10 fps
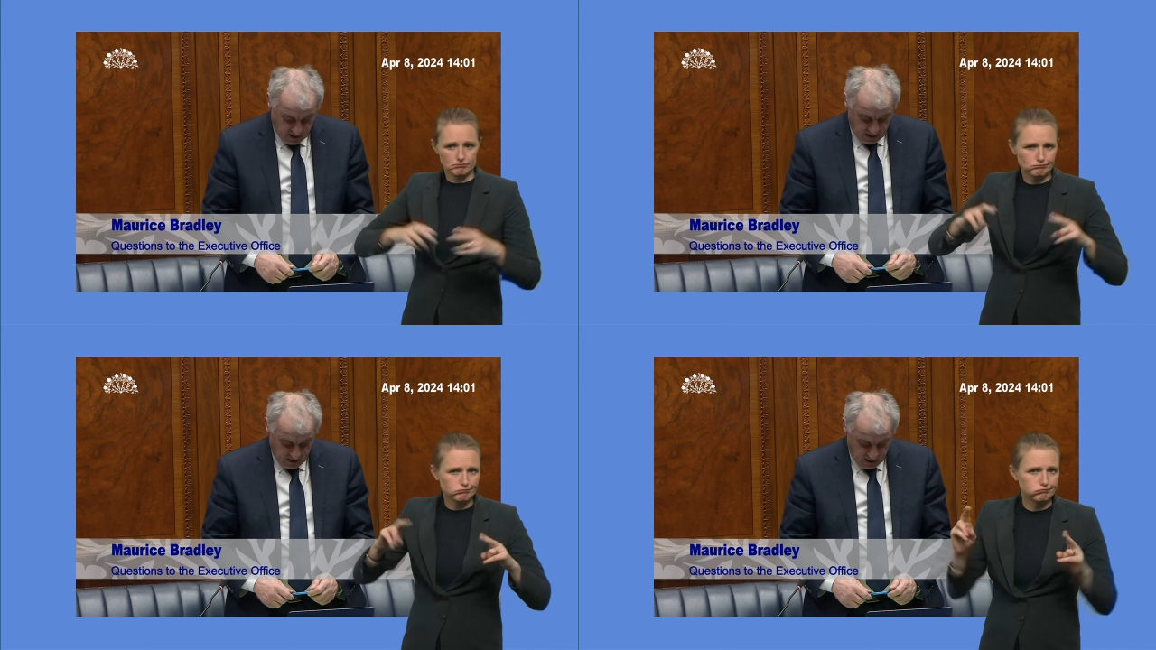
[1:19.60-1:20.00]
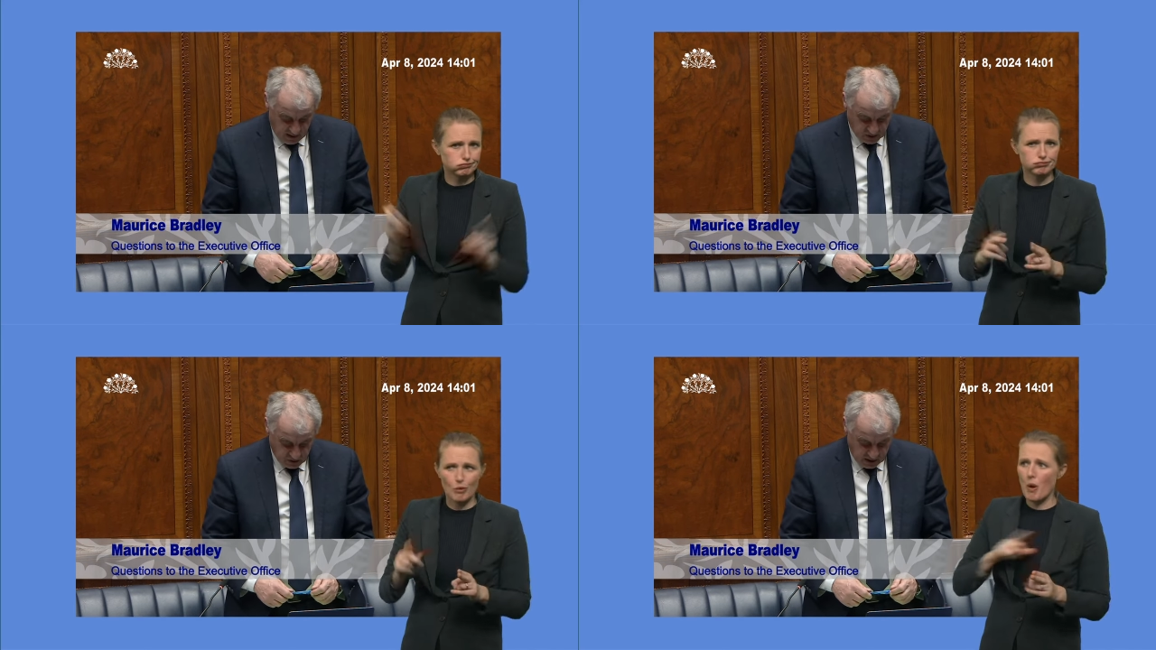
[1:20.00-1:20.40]
Speaker 1: High, High
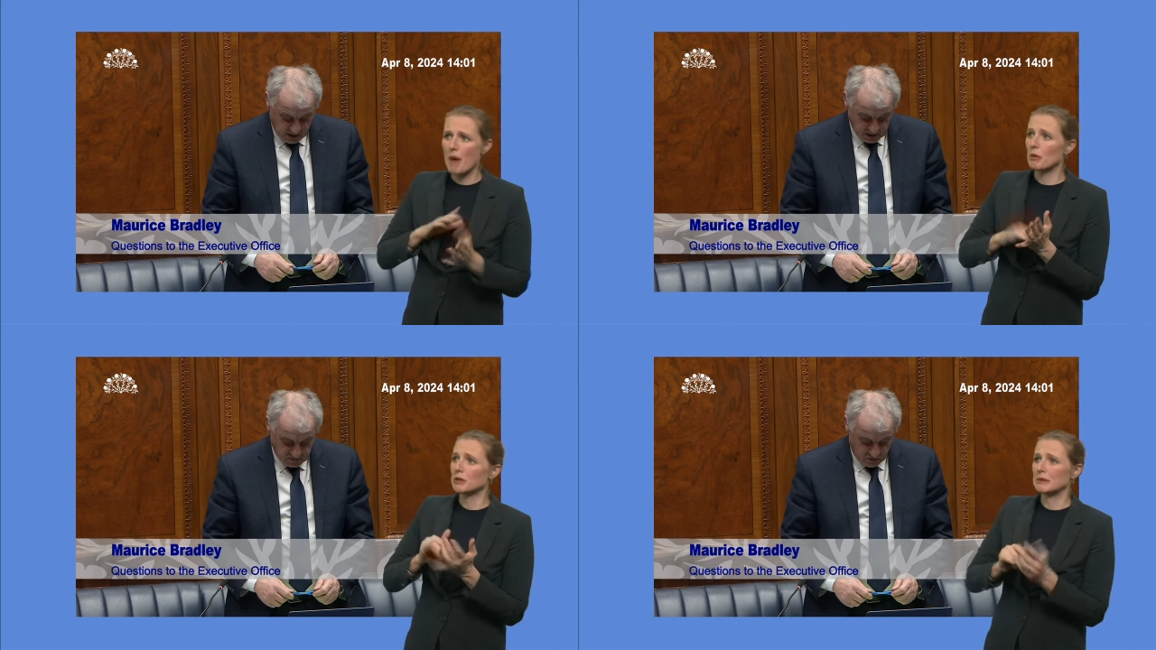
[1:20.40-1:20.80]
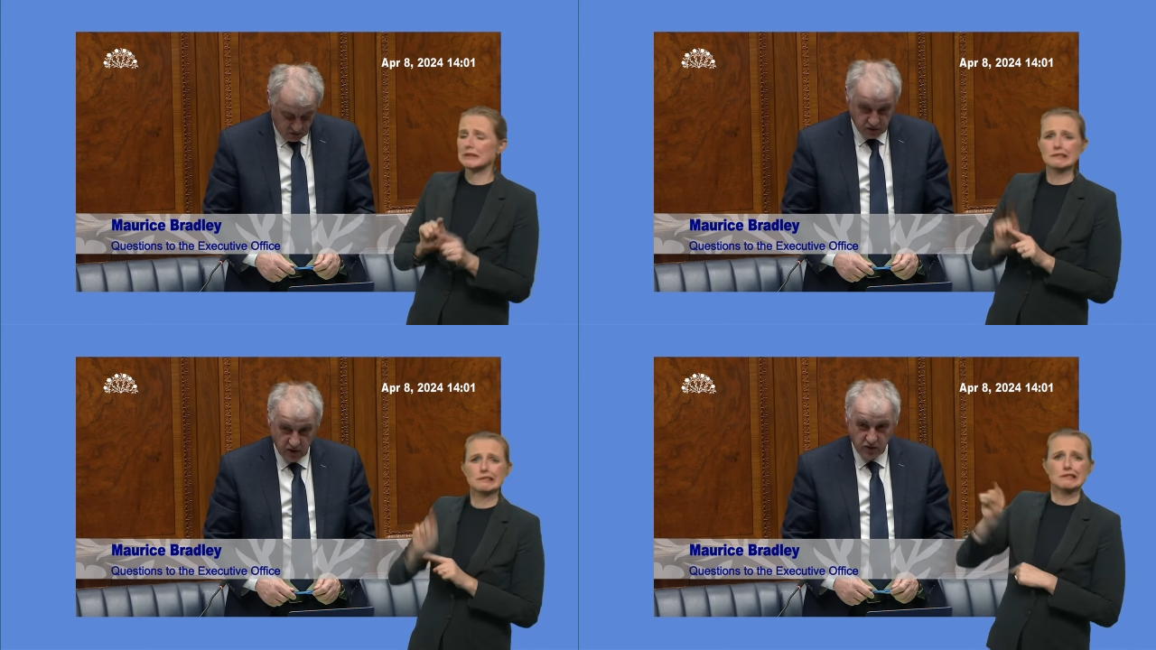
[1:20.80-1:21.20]
Street Task Force
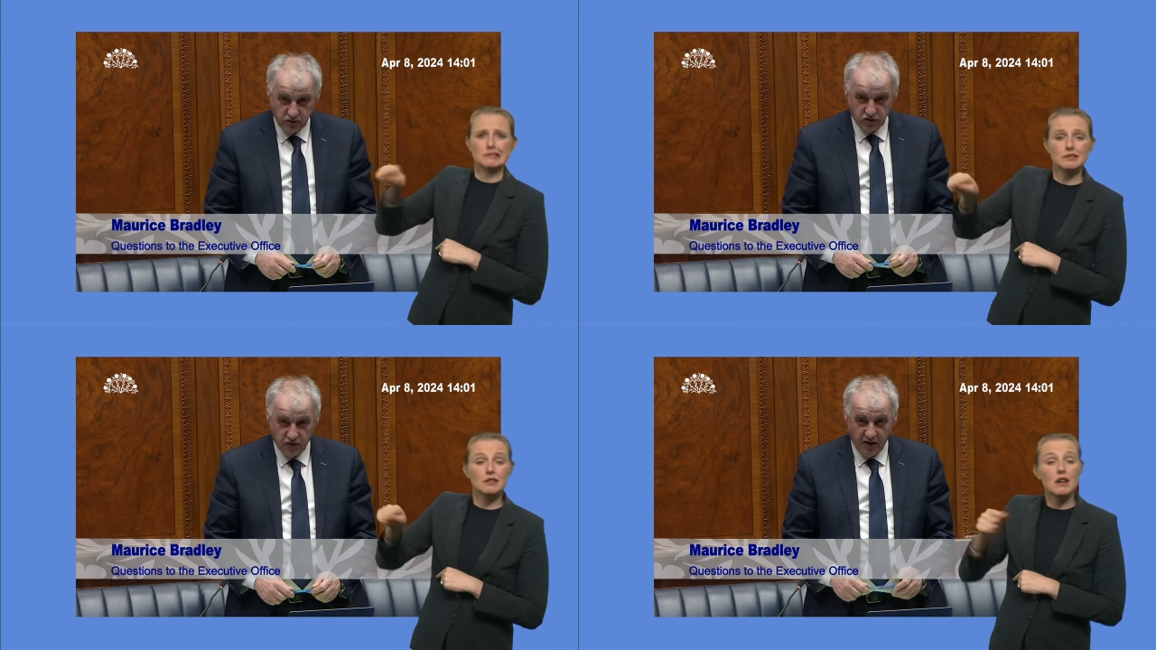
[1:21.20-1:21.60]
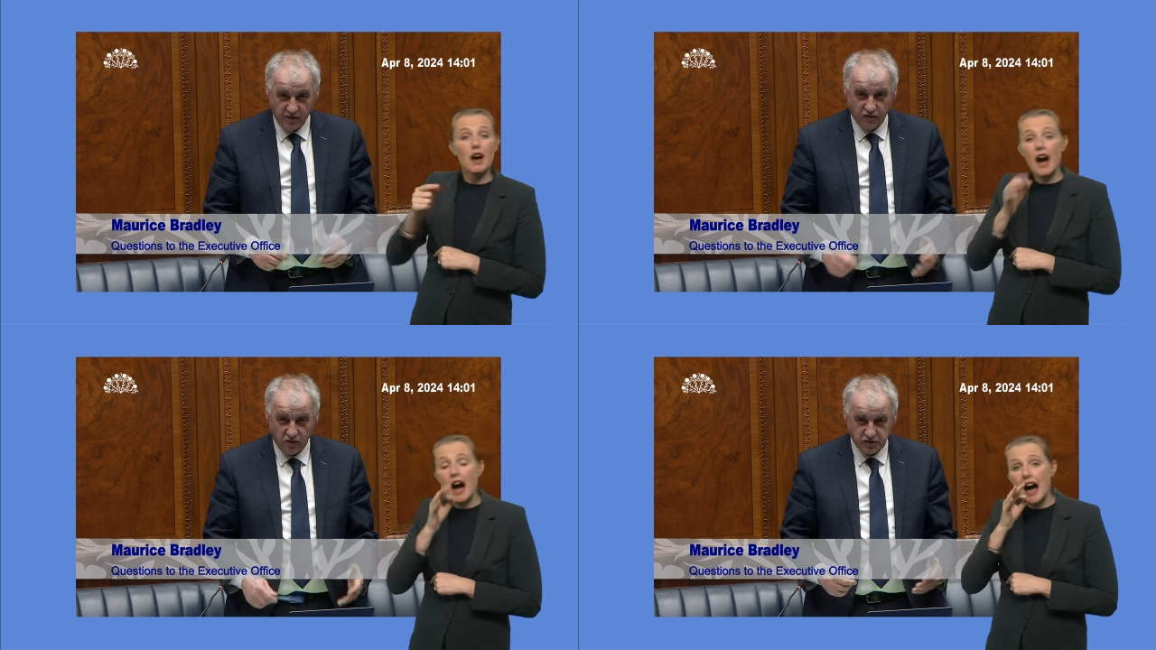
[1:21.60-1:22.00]
to try and
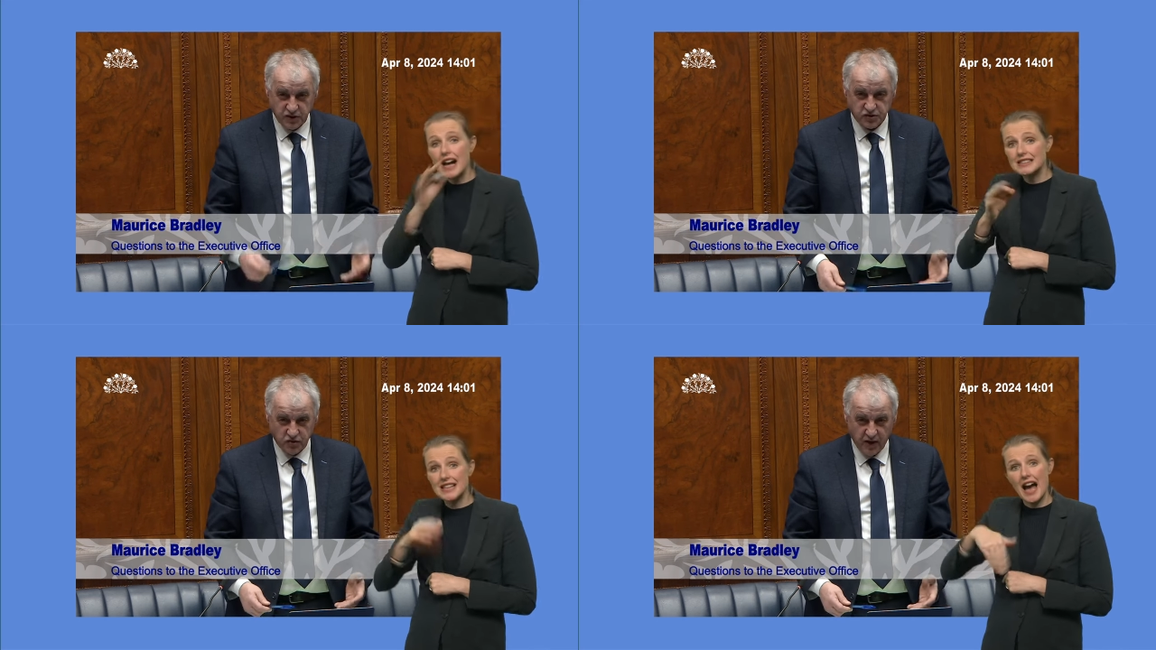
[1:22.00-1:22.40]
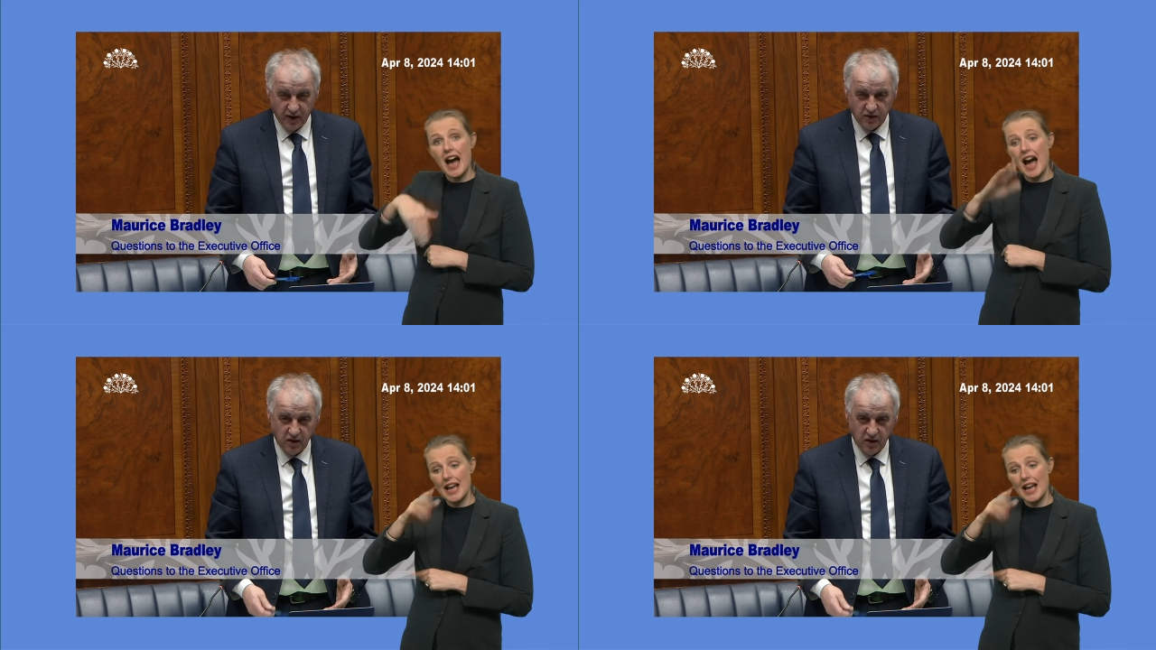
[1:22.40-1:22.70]
reverse this trend